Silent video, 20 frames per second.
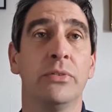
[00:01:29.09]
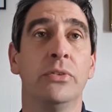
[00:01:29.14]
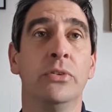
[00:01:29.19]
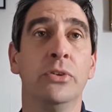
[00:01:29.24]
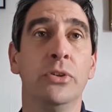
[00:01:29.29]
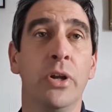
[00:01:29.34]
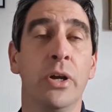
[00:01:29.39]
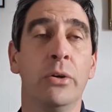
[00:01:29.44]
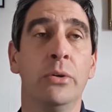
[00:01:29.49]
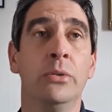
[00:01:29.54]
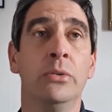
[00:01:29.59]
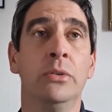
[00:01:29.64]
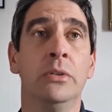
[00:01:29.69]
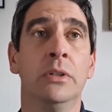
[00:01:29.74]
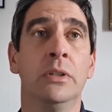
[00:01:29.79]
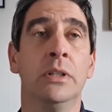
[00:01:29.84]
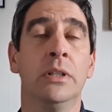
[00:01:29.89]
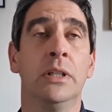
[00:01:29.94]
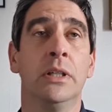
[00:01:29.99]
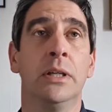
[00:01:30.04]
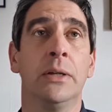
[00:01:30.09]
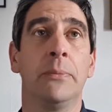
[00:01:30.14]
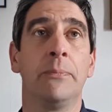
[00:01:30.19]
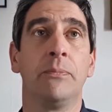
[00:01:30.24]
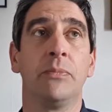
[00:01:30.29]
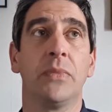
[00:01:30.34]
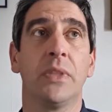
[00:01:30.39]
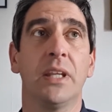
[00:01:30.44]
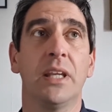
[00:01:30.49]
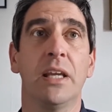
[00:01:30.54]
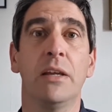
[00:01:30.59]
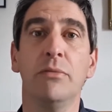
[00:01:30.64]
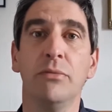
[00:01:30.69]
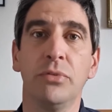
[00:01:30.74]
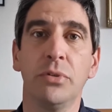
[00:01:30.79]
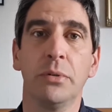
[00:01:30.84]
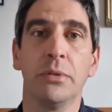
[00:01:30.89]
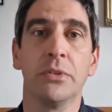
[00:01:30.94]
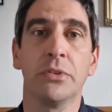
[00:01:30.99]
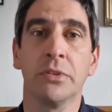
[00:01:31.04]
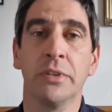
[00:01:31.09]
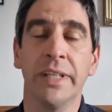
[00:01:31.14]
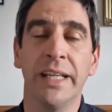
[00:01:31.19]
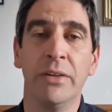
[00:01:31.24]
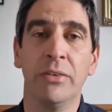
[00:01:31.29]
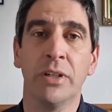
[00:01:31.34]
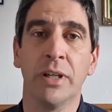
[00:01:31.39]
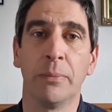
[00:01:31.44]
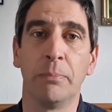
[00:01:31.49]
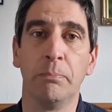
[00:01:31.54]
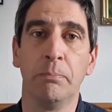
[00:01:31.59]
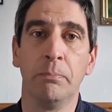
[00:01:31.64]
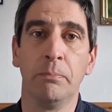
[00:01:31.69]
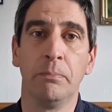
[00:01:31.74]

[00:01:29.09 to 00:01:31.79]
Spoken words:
no influence on the outcome.